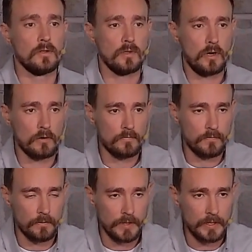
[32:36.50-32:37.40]
Long
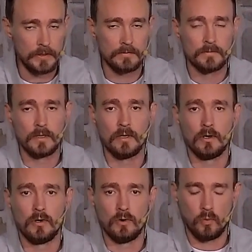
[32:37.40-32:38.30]
for me,
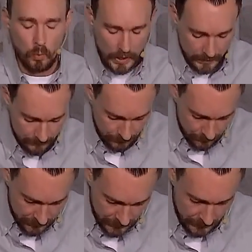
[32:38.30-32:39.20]
wait for
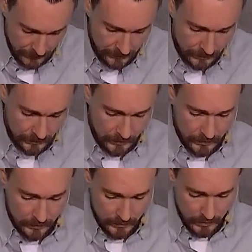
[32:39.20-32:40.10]
me,
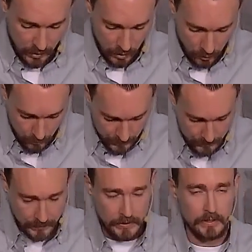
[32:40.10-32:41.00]
hope
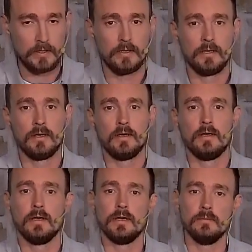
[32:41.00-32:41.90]
in me,
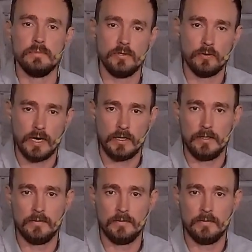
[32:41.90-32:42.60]
and be ready.